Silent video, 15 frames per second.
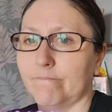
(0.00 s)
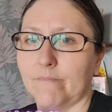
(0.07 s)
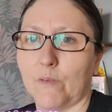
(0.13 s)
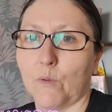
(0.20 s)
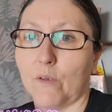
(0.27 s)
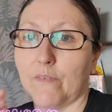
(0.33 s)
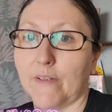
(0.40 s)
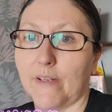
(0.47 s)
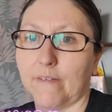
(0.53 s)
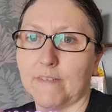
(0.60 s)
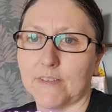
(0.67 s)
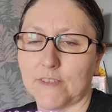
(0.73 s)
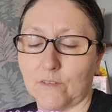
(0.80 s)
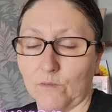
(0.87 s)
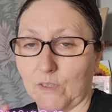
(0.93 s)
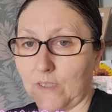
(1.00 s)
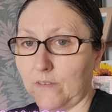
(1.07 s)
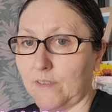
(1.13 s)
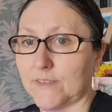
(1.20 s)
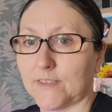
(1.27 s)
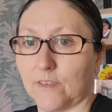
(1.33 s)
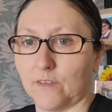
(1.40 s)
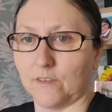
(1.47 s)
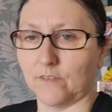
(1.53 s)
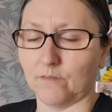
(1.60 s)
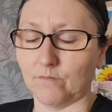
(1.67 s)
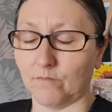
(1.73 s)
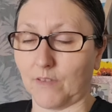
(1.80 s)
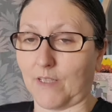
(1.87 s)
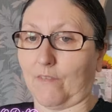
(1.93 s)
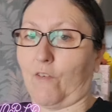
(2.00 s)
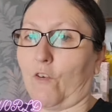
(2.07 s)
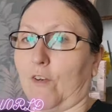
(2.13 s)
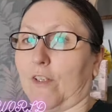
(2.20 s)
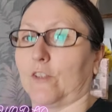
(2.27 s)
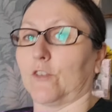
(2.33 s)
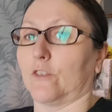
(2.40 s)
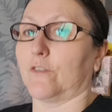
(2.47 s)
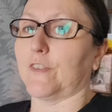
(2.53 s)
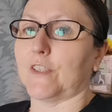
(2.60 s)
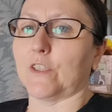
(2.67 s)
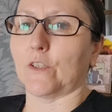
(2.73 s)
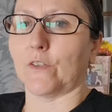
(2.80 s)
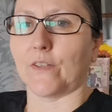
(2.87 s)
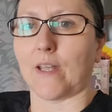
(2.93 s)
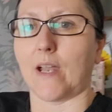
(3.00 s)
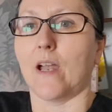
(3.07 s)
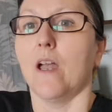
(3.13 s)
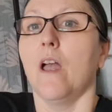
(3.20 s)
What are we going to, well, that's I've already done a video on that.